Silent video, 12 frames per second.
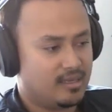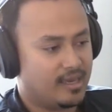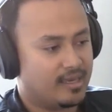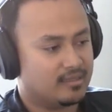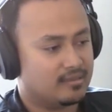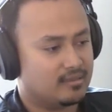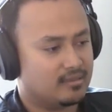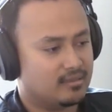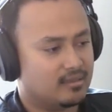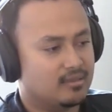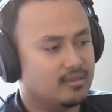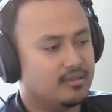And
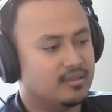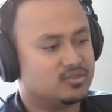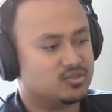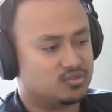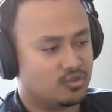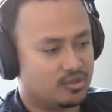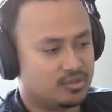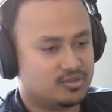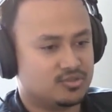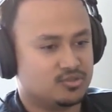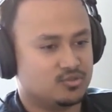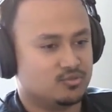it started
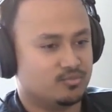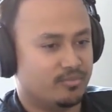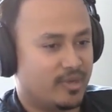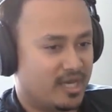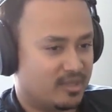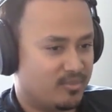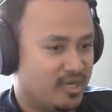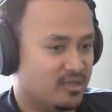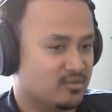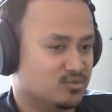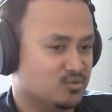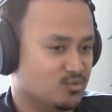to
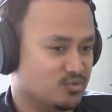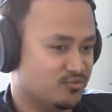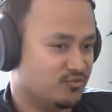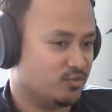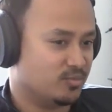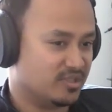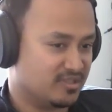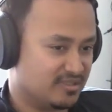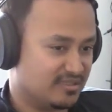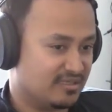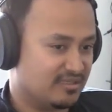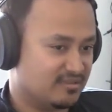backpedal towards
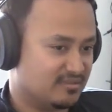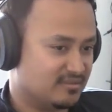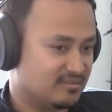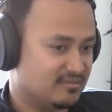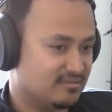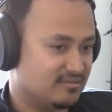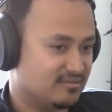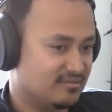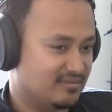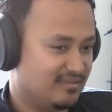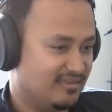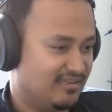filmmaking again. Okay.